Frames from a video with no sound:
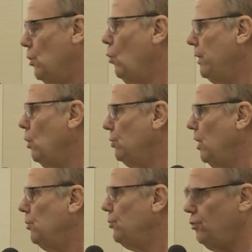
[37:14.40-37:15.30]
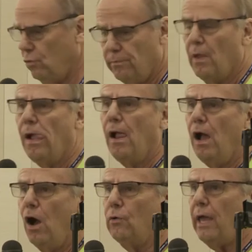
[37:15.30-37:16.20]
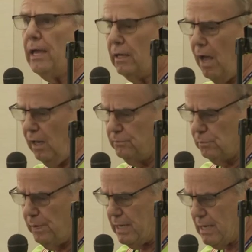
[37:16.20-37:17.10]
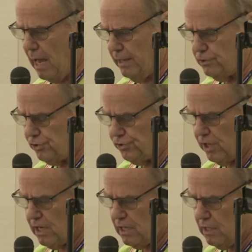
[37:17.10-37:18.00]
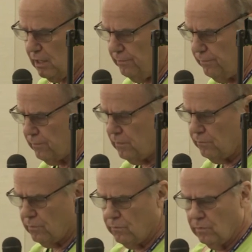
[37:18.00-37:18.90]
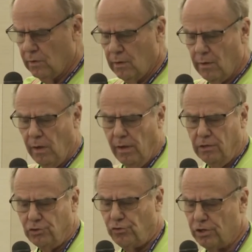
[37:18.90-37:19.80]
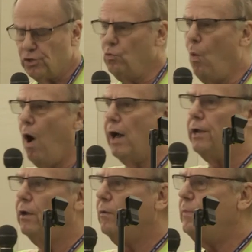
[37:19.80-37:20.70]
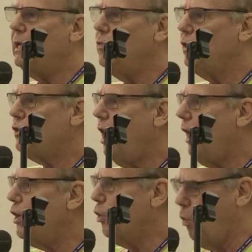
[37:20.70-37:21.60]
though we don't tell you to. Okay, columns B and C. Instruction 1, begin the tire